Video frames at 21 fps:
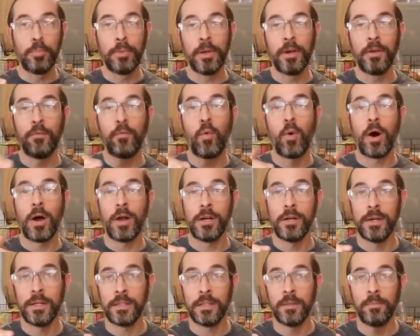bit of
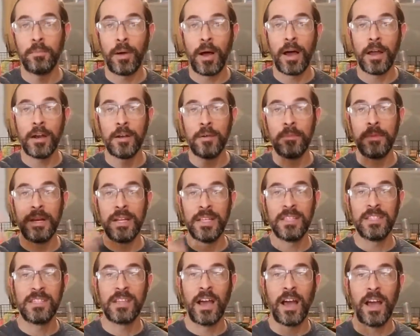water at the bottom and
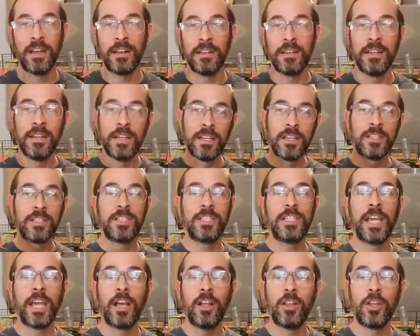it's gotten
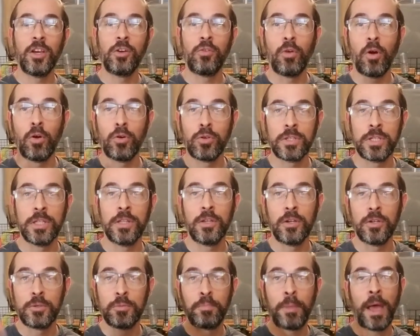stale and gross and
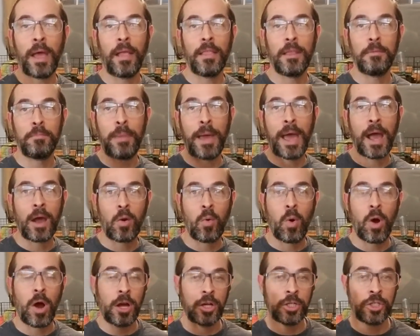there's pellet
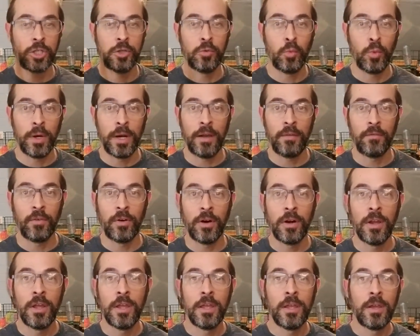backwash and whatever,